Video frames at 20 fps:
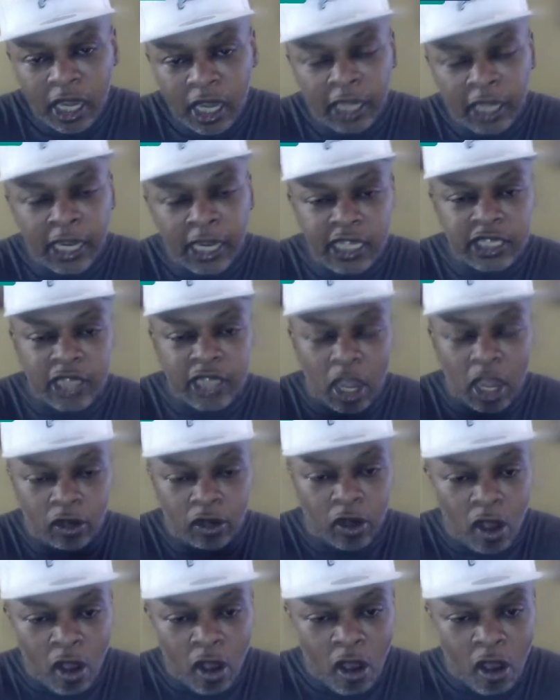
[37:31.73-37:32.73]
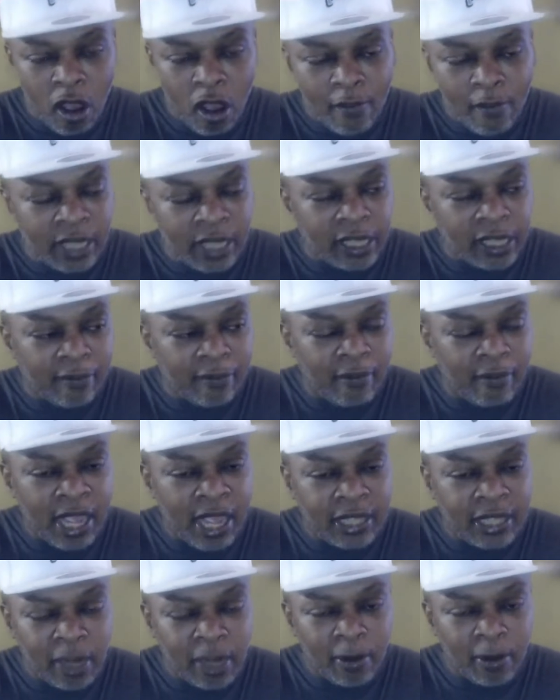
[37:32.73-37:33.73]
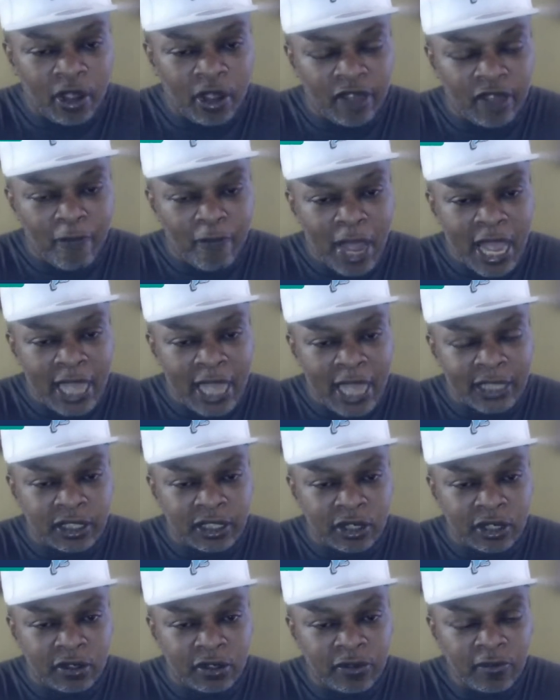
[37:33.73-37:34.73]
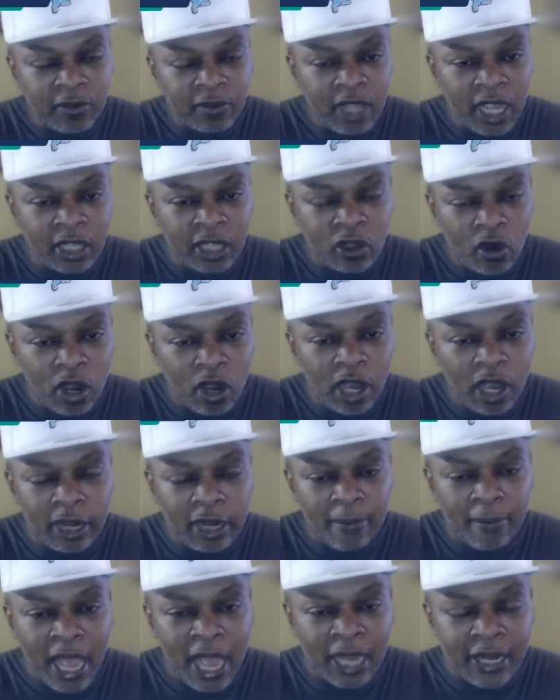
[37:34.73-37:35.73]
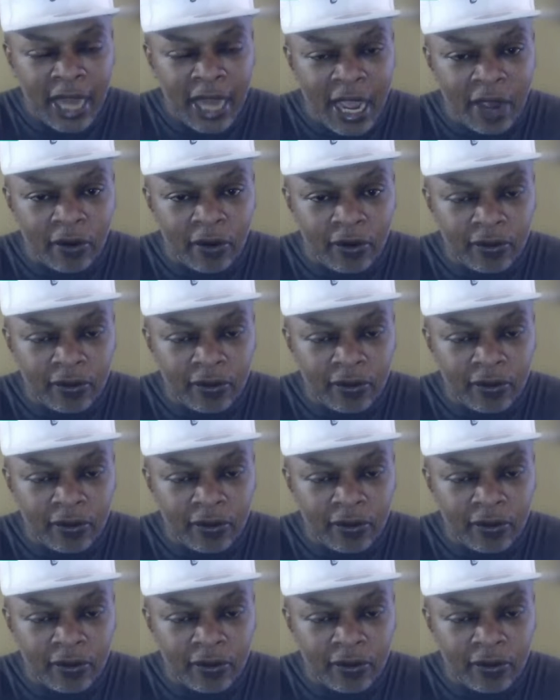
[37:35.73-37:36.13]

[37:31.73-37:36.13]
And that shot on the arm made that man jump on his bicycle and do 100 miles an hour.